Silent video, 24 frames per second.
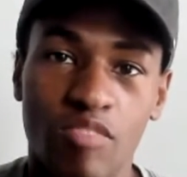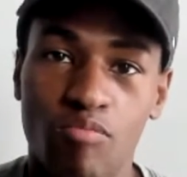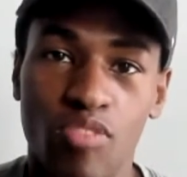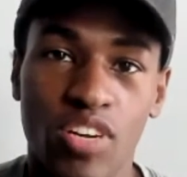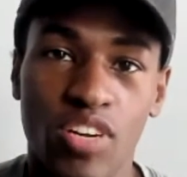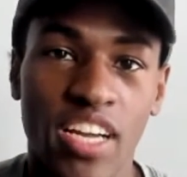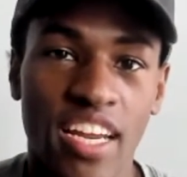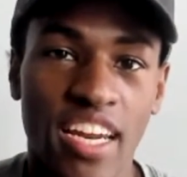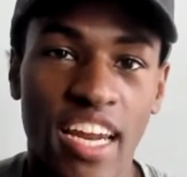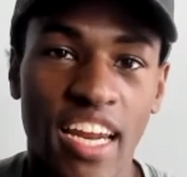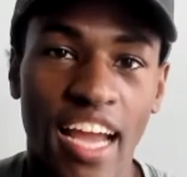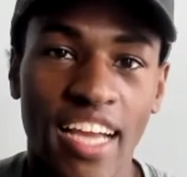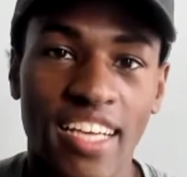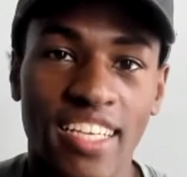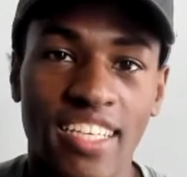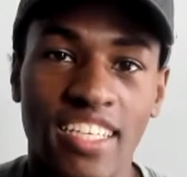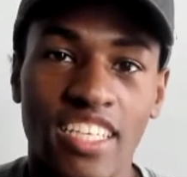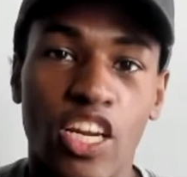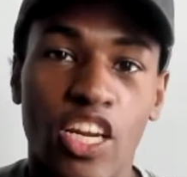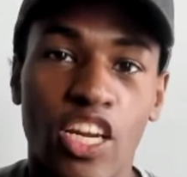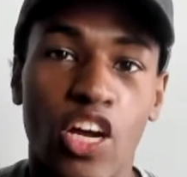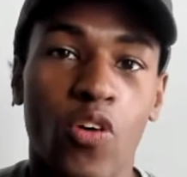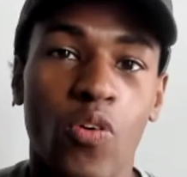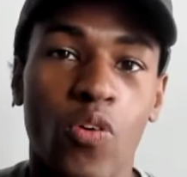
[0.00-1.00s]
Bring a
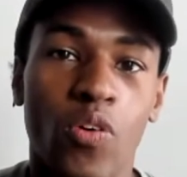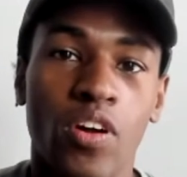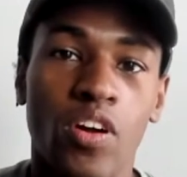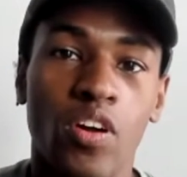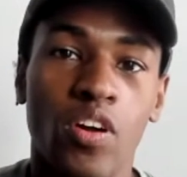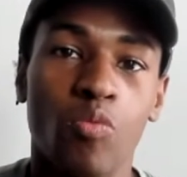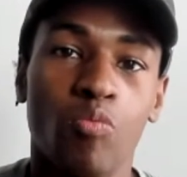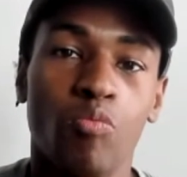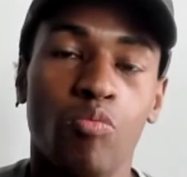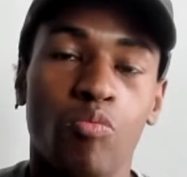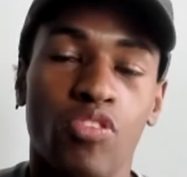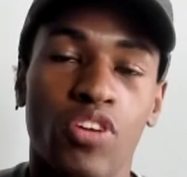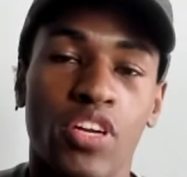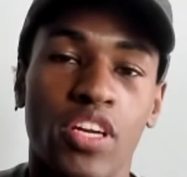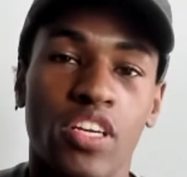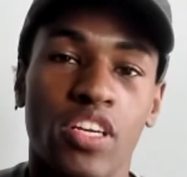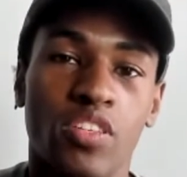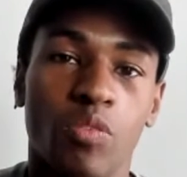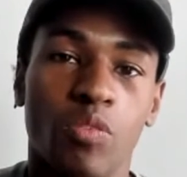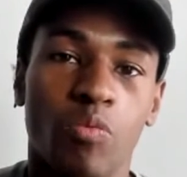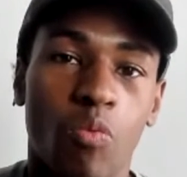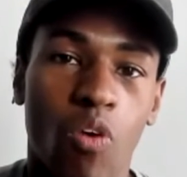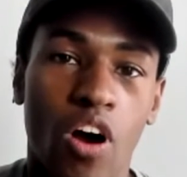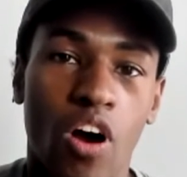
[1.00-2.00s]
nice note, bring
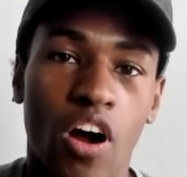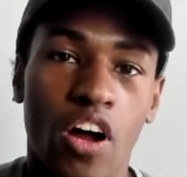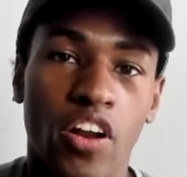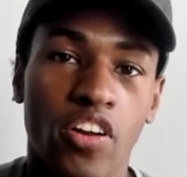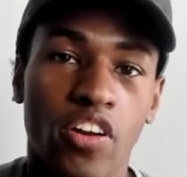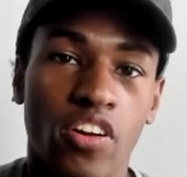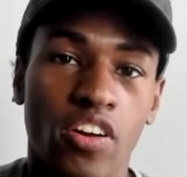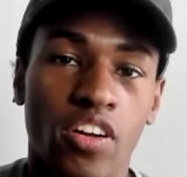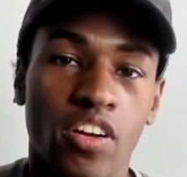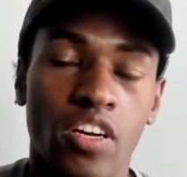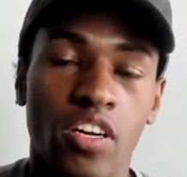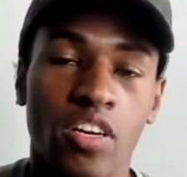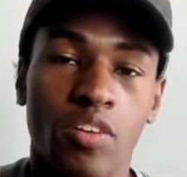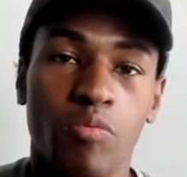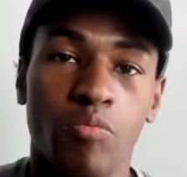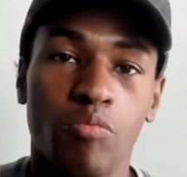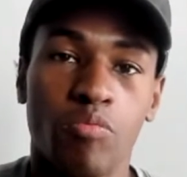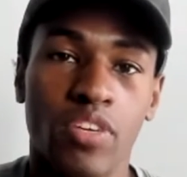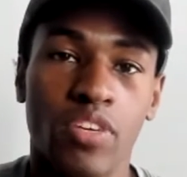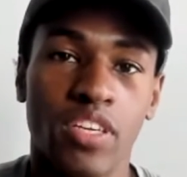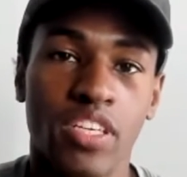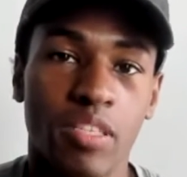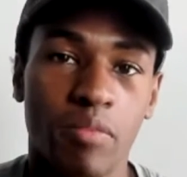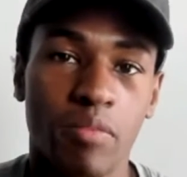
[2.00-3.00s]
some water,
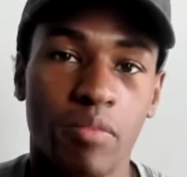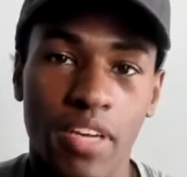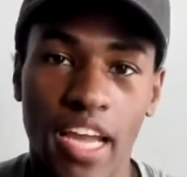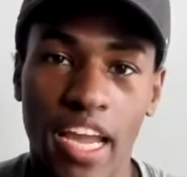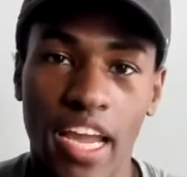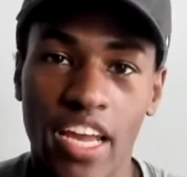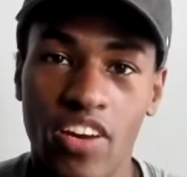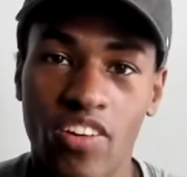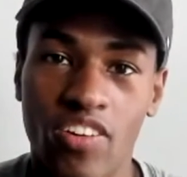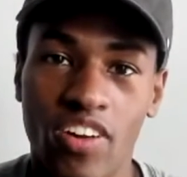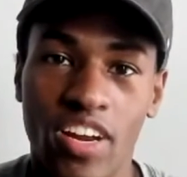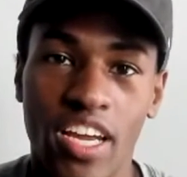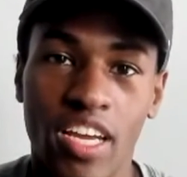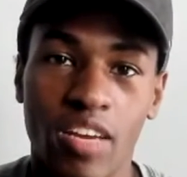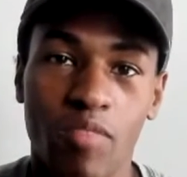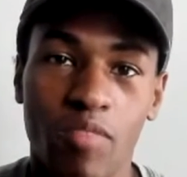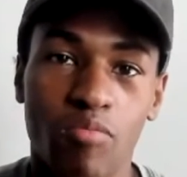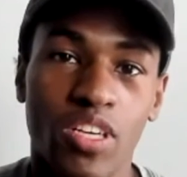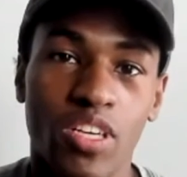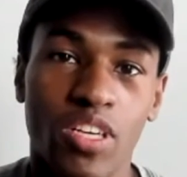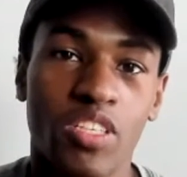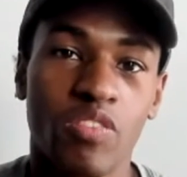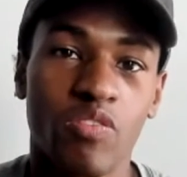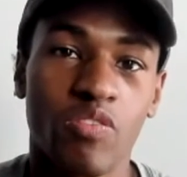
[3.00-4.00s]
bring some
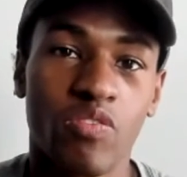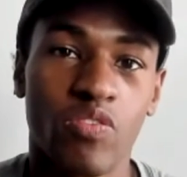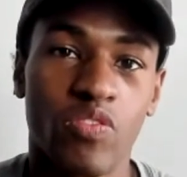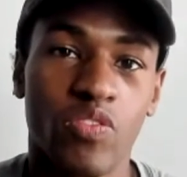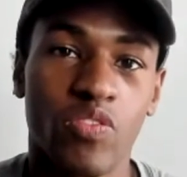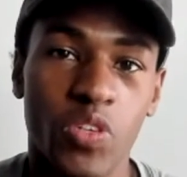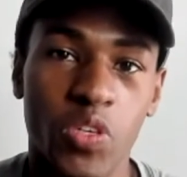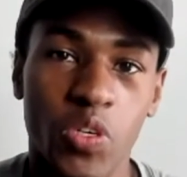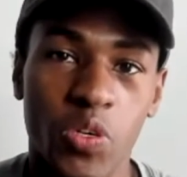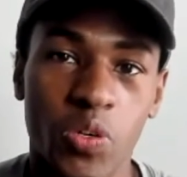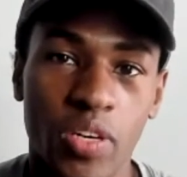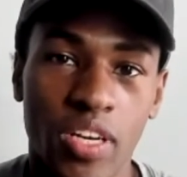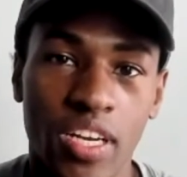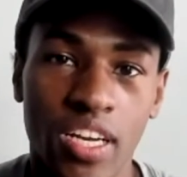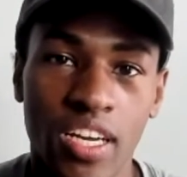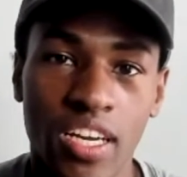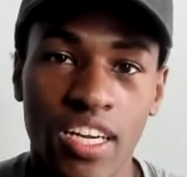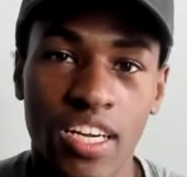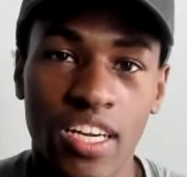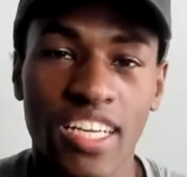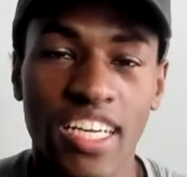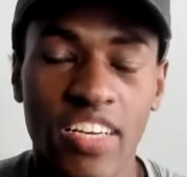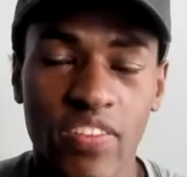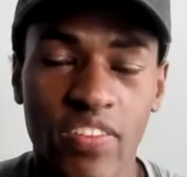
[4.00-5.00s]
Gatorade, bring some food,
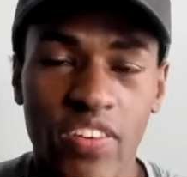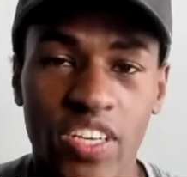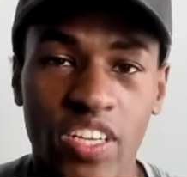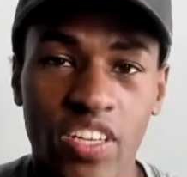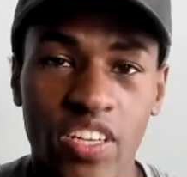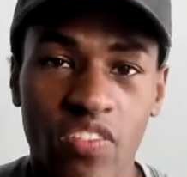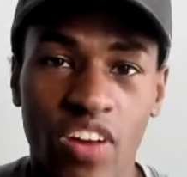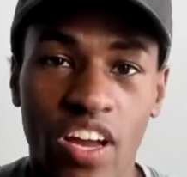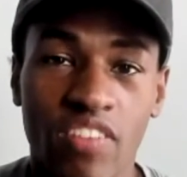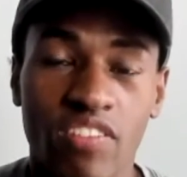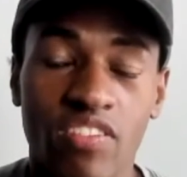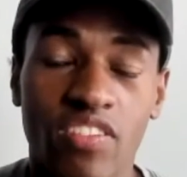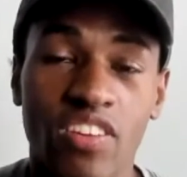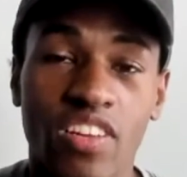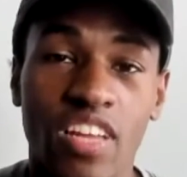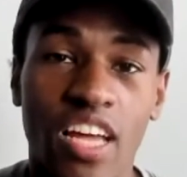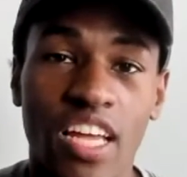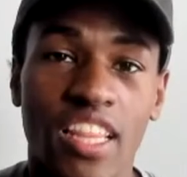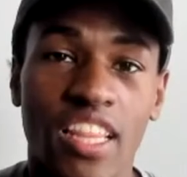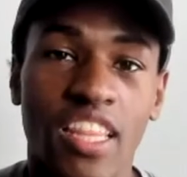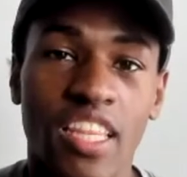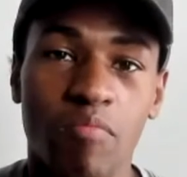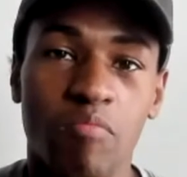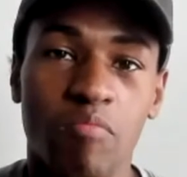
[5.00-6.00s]
give it to the ref.
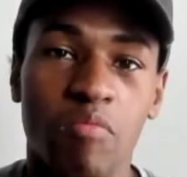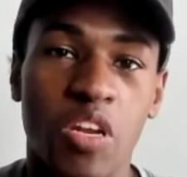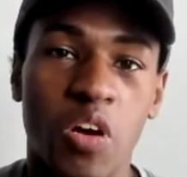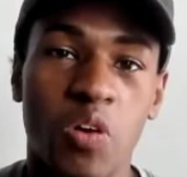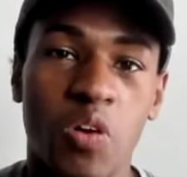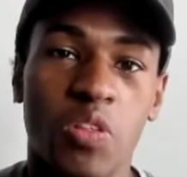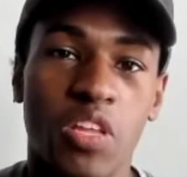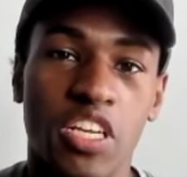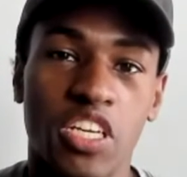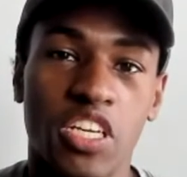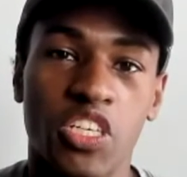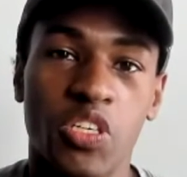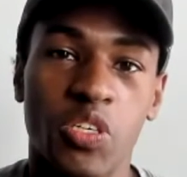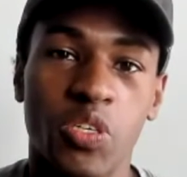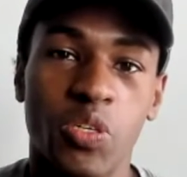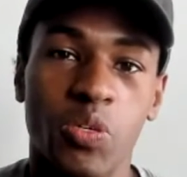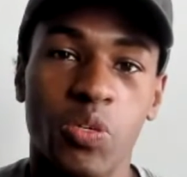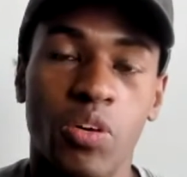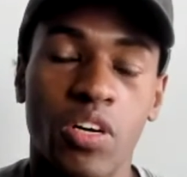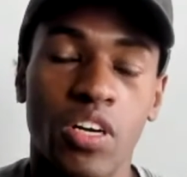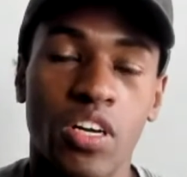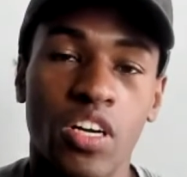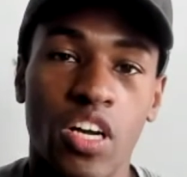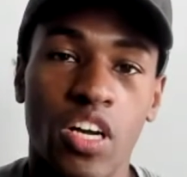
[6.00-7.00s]
Let them know that
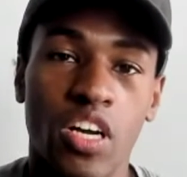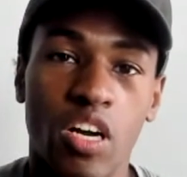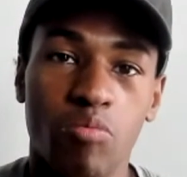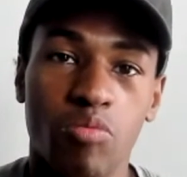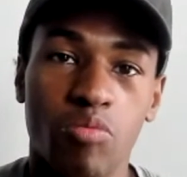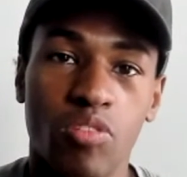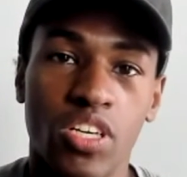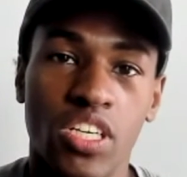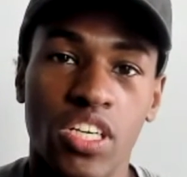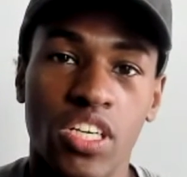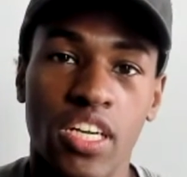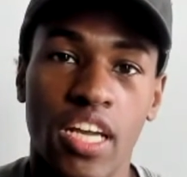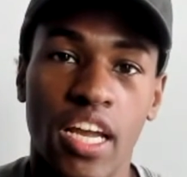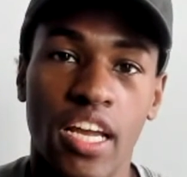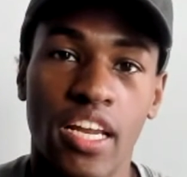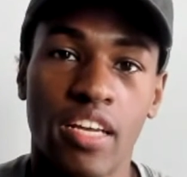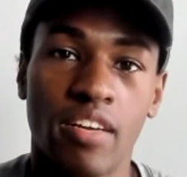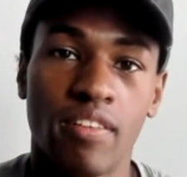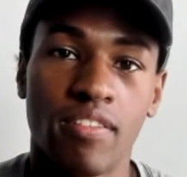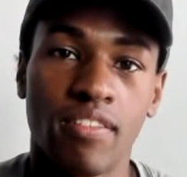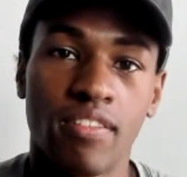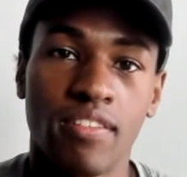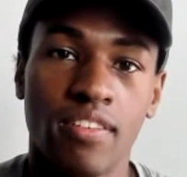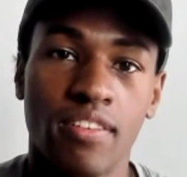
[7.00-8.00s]
you appreciate
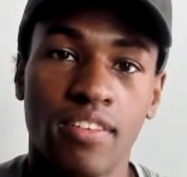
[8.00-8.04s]
it,